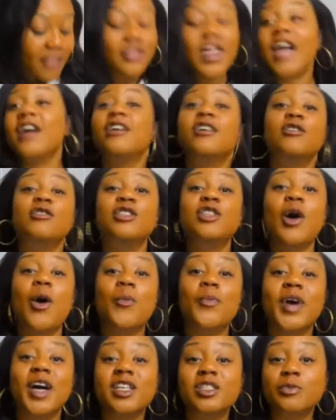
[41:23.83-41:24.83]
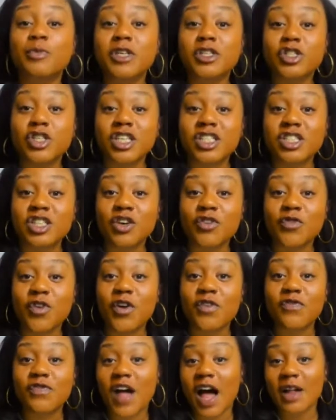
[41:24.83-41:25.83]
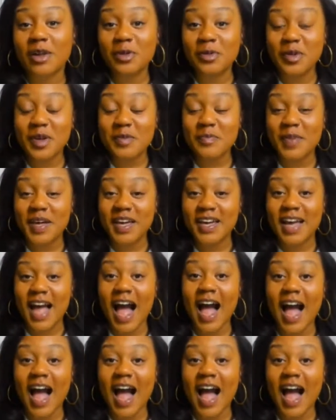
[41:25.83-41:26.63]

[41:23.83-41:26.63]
Thank you so much, Patricia, for following me.